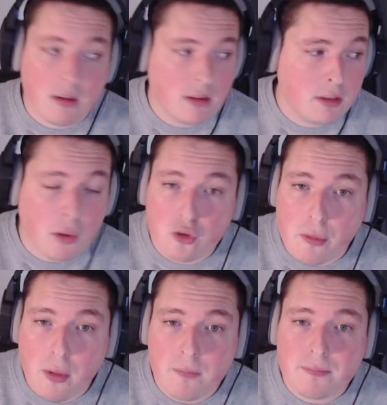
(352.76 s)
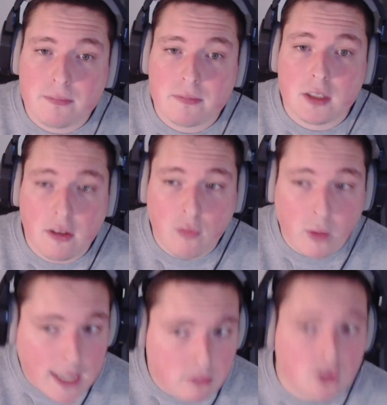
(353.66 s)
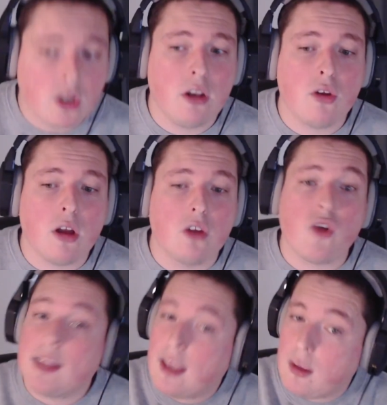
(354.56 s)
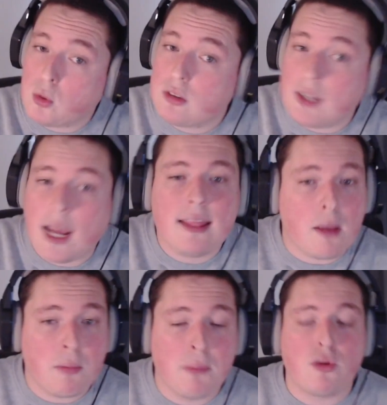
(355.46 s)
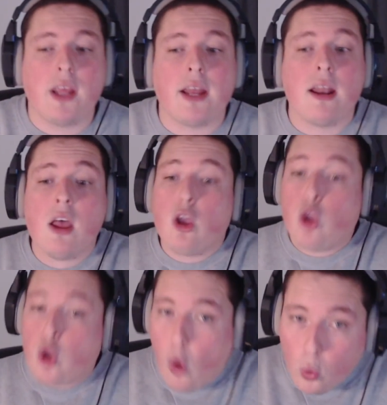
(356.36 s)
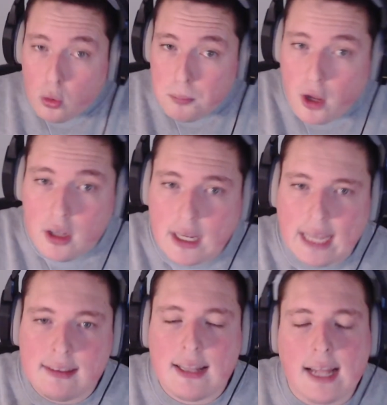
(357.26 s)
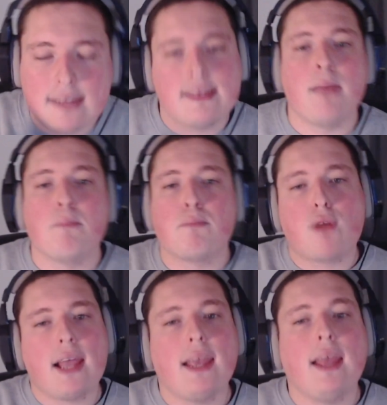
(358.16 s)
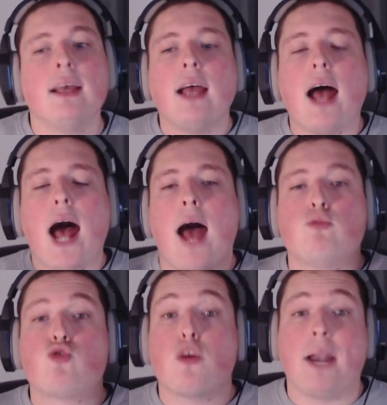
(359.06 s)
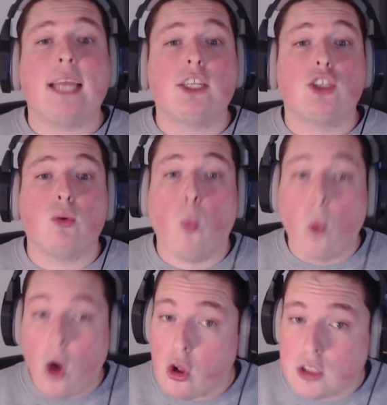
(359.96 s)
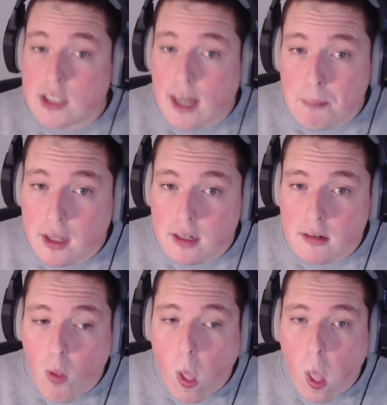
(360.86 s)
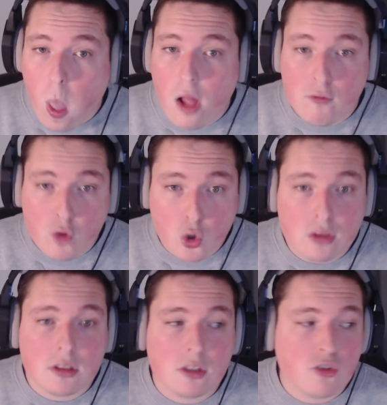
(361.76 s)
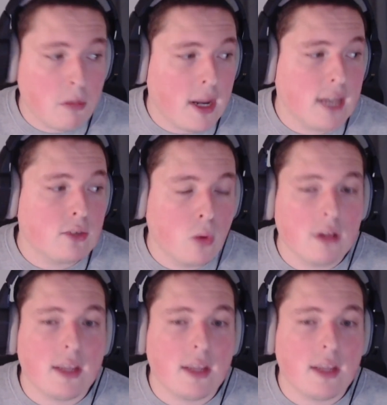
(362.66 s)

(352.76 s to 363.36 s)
It's possible. If we can get him signed a new contract, he will stay. That'll be brilliant. Goldberg is in that same bracket. Triple H, World Champion. Of course, Triple H, World